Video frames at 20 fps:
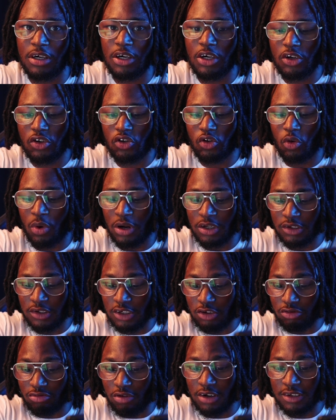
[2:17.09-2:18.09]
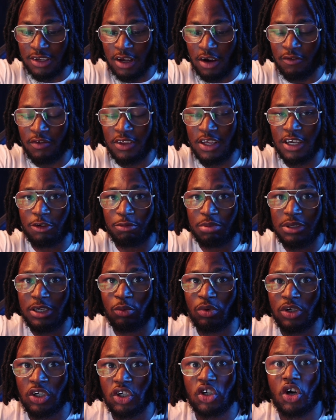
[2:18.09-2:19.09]
So once this runs out of DSP,
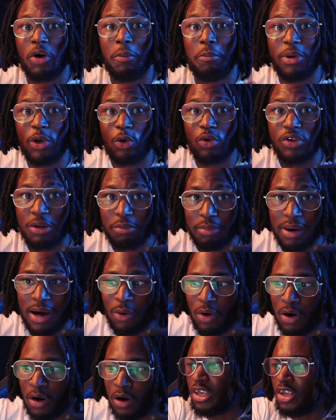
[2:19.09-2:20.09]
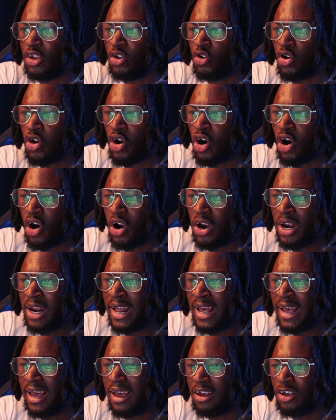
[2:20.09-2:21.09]
which is computing power, you can't
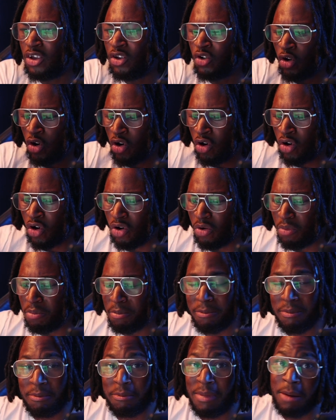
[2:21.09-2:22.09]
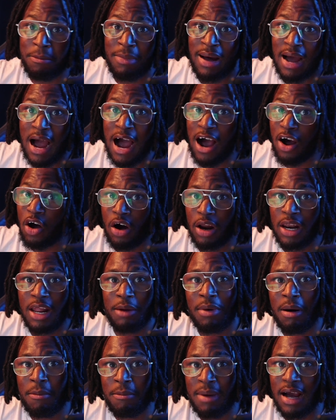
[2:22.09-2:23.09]
let my Mac, I can't let
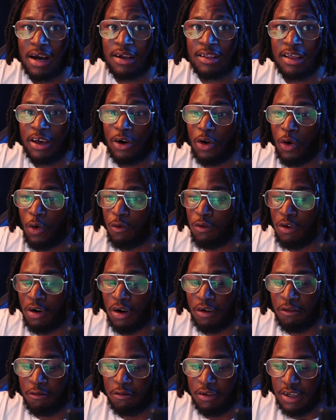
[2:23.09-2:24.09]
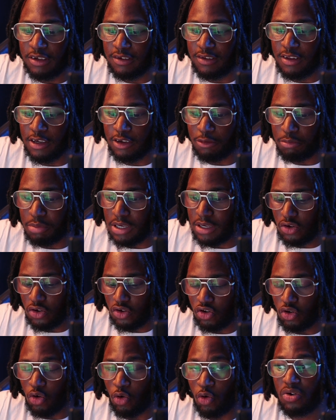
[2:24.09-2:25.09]
my Mac take over for this DSP.
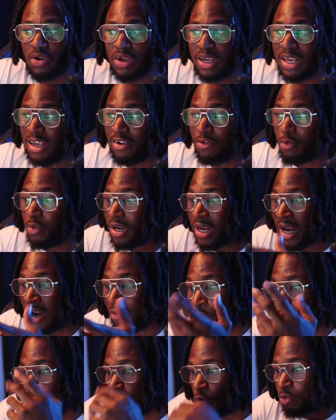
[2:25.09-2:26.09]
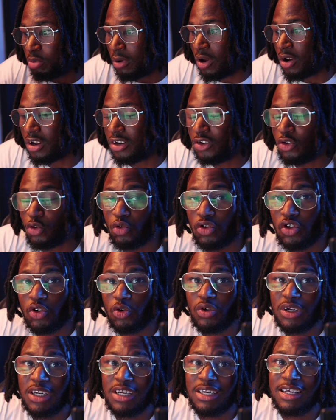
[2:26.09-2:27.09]
So even when you have all those plugins, you'll still
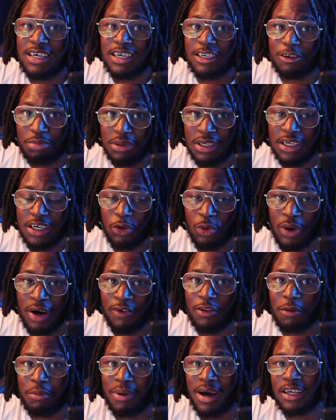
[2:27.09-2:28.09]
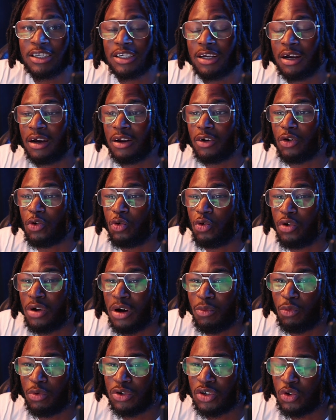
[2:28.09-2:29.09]
need DSP, and you'll have to buy something called,
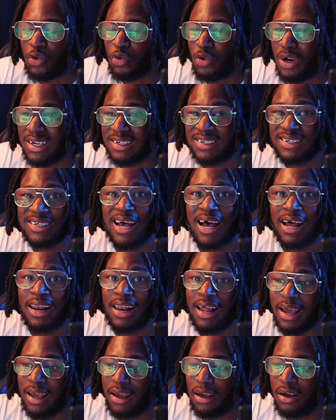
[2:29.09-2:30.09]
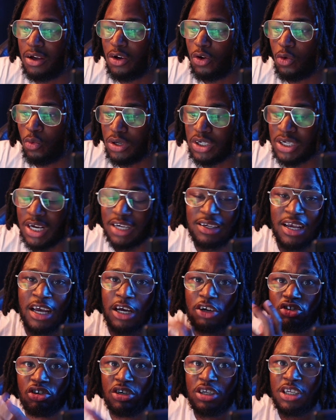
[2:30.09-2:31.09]
what's it called? A satellite, which has
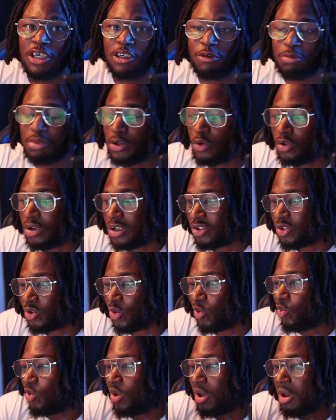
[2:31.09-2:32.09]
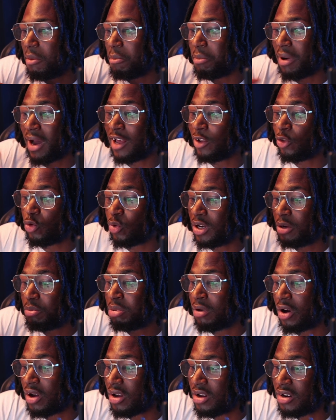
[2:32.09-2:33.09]
extra DSP on it. So buying 20
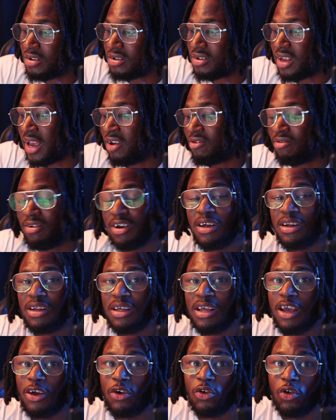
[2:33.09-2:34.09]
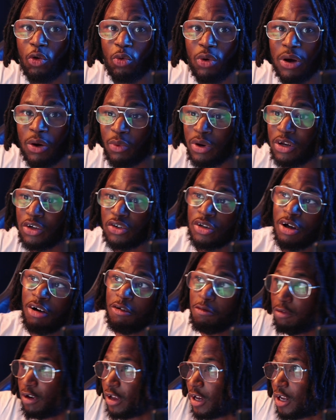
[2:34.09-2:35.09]
plugins ain't really going to get you nowhere when you start
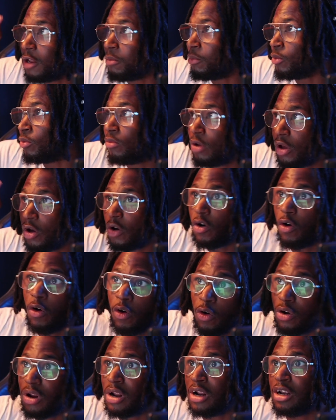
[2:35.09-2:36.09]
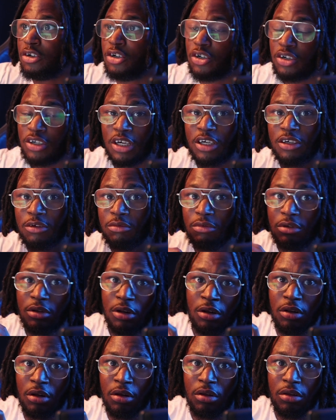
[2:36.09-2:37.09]
flinging them on and it just says,
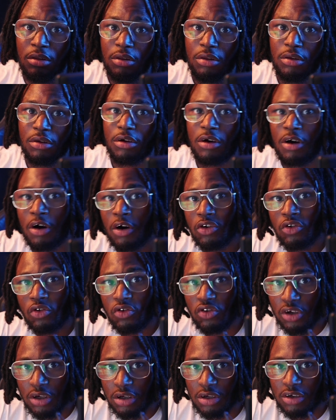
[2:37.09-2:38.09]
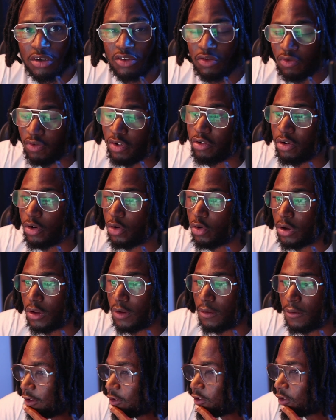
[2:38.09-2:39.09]
can't use it. It's very annoying.
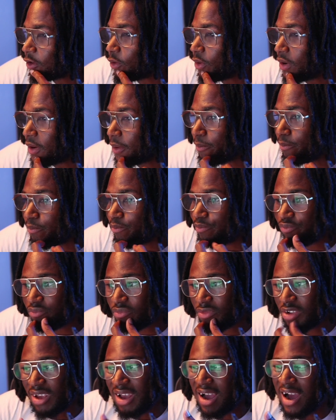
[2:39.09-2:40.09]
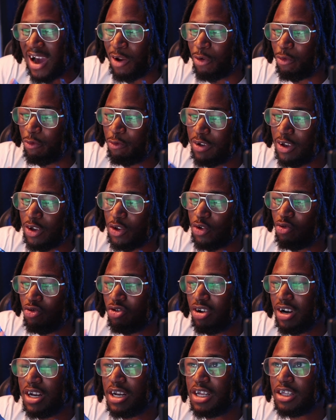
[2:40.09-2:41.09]
So, I don't think you
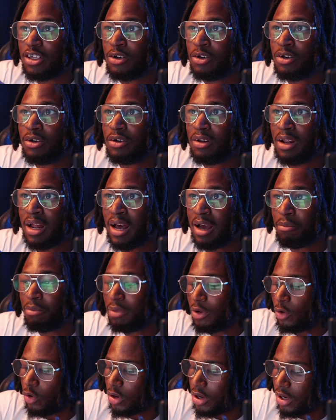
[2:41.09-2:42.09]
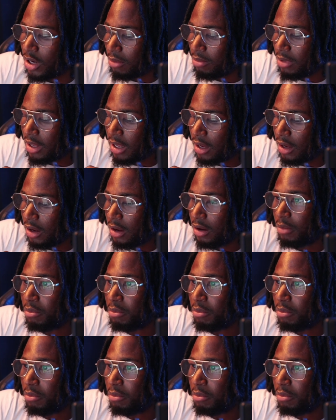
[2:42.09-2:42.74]
really need to like be looking up there.